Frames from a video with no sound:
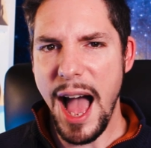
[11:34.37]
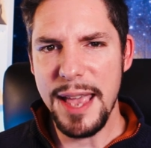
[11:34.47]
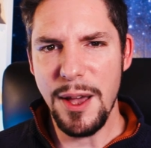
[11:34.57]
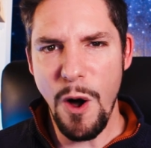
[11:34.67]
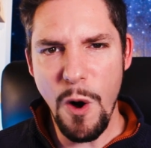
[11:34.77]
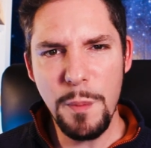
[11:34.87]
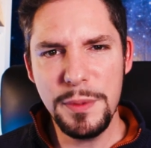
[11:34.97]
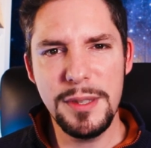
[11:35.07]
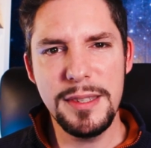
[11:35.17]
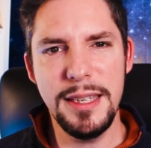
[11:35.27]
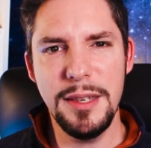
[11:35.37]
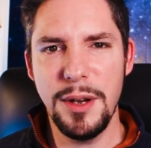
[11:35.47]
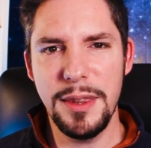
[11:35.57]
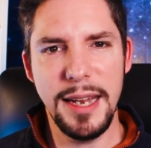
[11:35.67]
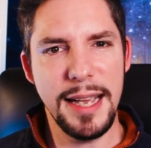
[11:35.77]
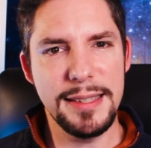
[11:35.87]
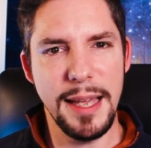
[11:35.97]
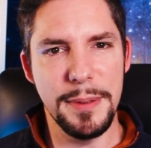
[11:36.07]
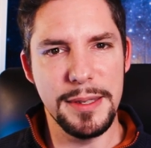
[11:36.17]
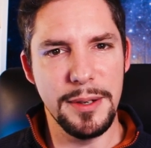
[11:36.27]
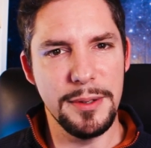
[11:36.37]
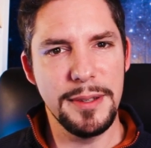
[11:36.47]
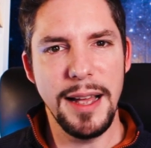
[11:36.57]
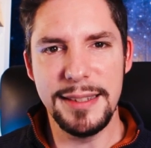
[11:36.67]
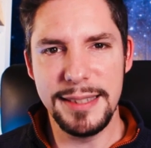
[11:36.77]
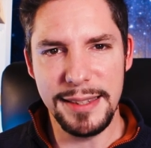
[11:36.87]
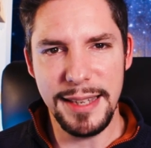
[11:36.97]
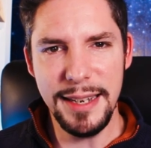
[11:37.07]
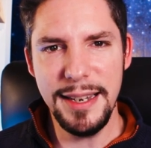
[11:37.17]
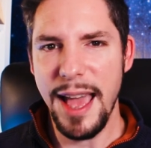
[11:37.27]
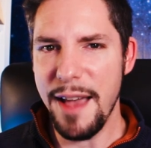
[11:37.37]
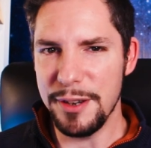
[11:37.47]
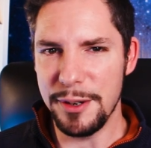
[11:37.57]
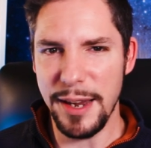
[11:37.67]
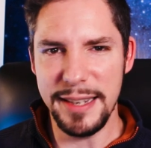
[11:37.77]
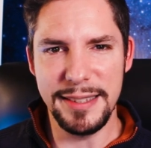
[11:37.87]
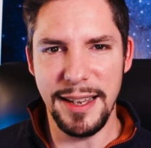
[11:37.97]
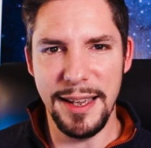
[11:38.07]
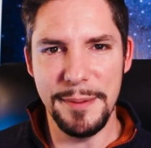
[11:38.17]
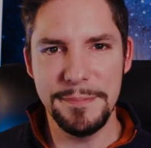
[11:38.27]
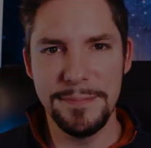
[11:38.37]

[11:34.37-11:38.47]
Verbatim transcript: I hope to see you on the next episode. Until then, have a great time.